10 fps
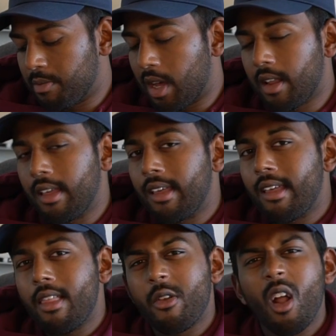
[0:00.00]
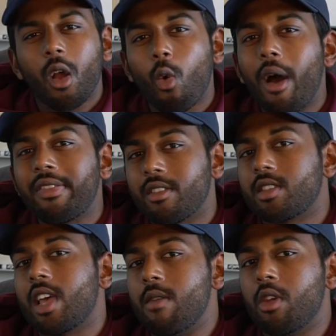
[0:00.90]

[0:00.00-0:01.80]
but they're not quite the same.